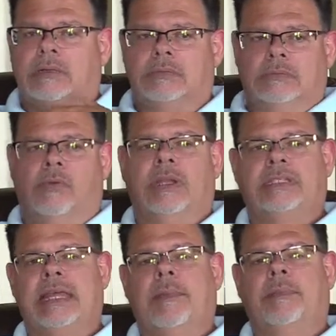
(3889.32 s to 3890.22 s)
what does
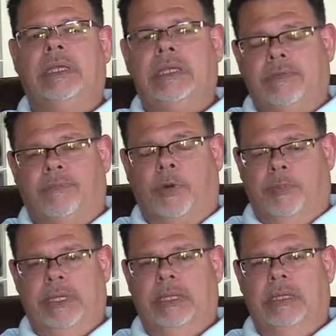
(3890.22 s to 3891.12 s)
that mean for
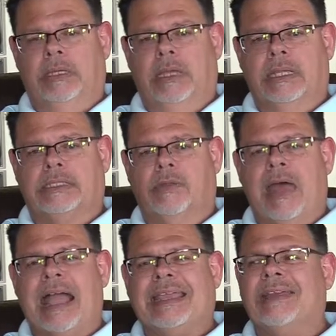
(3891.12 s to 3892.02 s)
me? And so
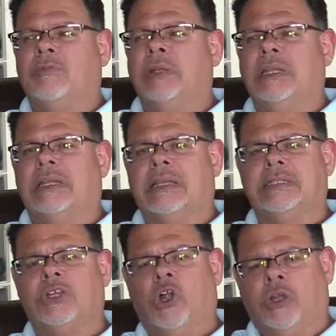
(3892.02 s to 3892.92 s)
I get really
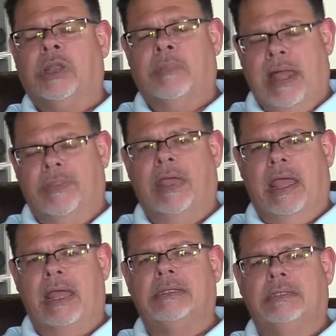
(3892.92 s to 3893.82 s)
concerned about
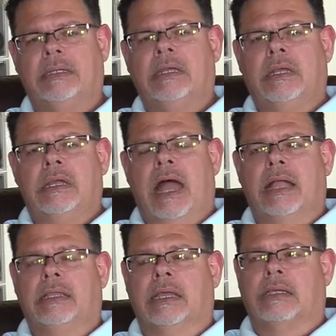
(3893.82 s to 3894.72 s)
that. I
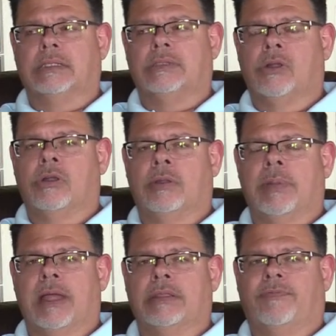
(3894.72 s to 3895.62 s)
get concerned
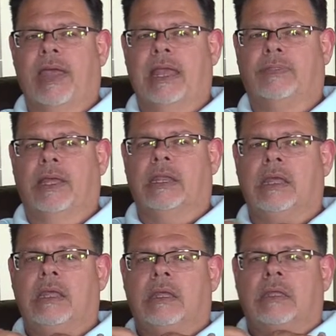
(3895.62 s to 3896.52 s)
about the fact that
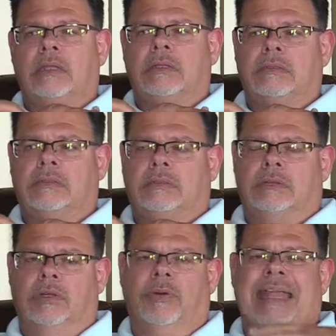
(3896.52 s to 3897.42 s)

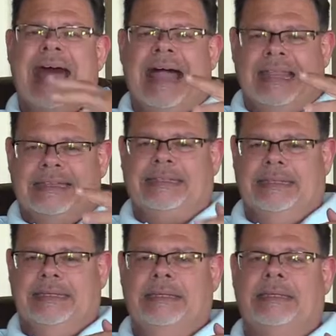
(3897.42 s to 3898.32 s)
the
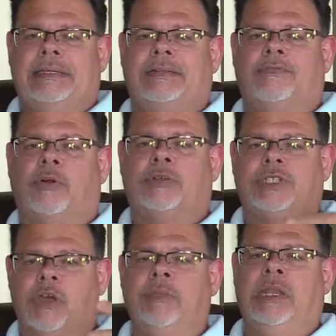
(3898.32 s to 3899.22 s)
reality for
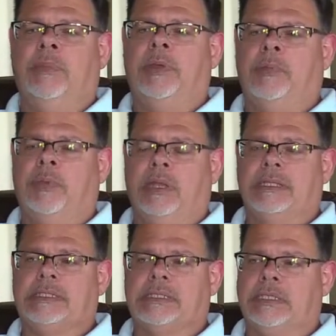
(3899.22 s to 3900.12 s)
so many people is
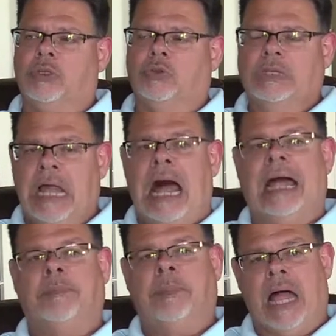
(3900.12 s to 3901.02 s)
still
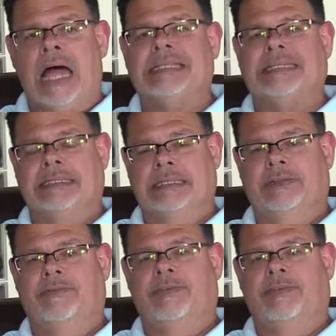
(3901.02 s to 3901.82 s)
not positive,